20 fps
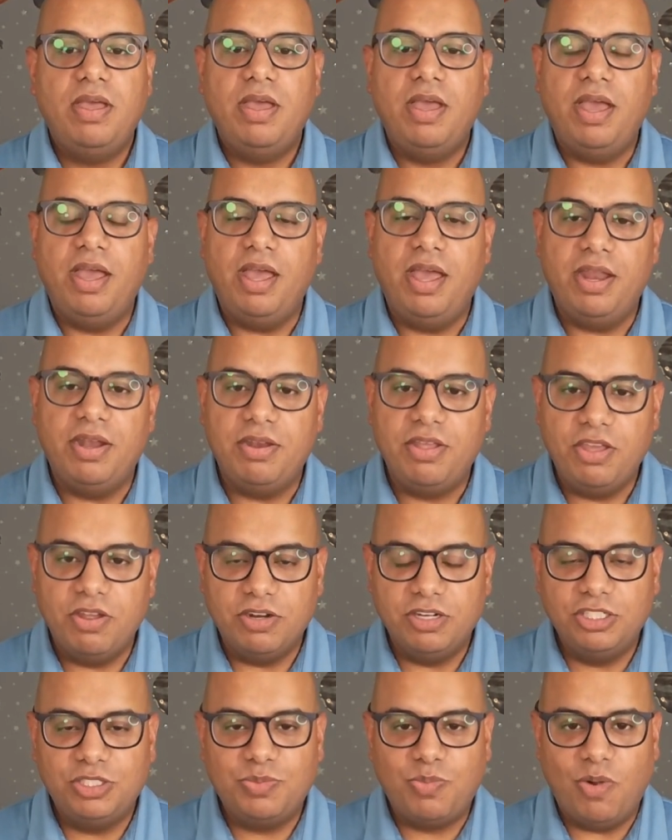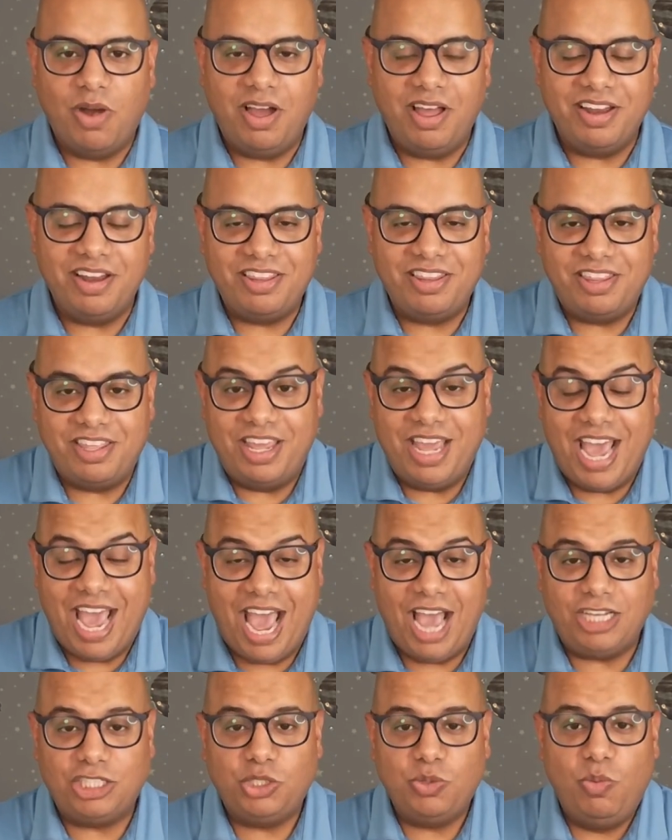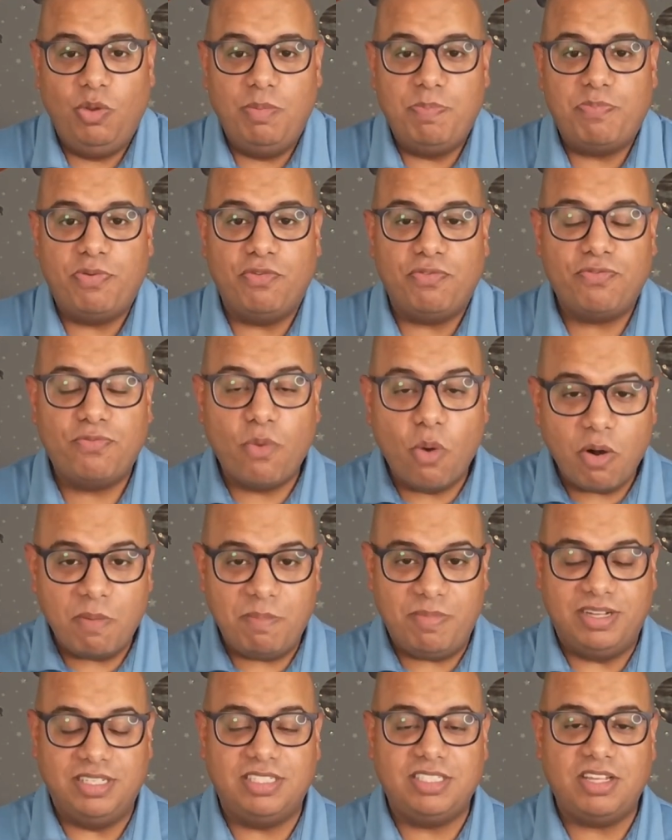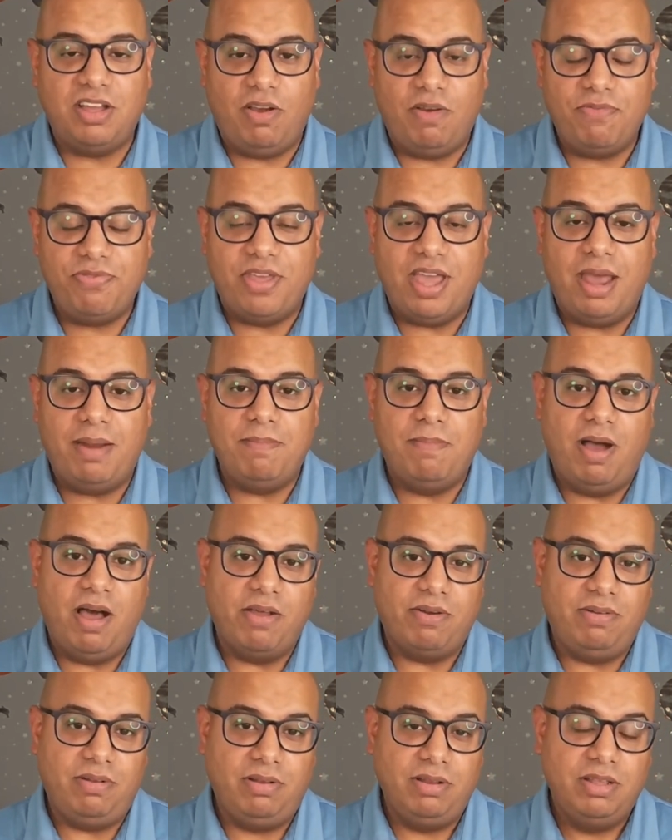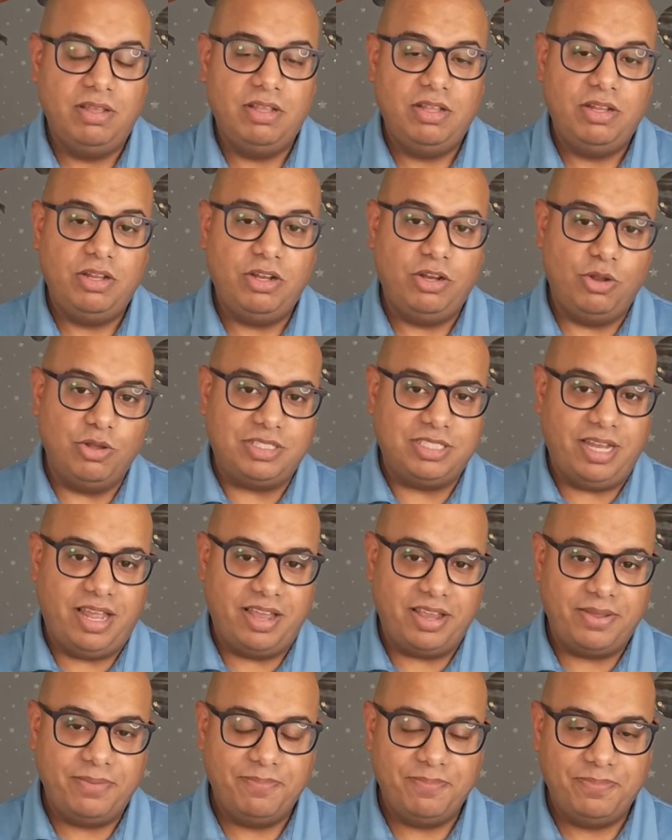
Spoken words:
And here's what the actual performance of that model looks like.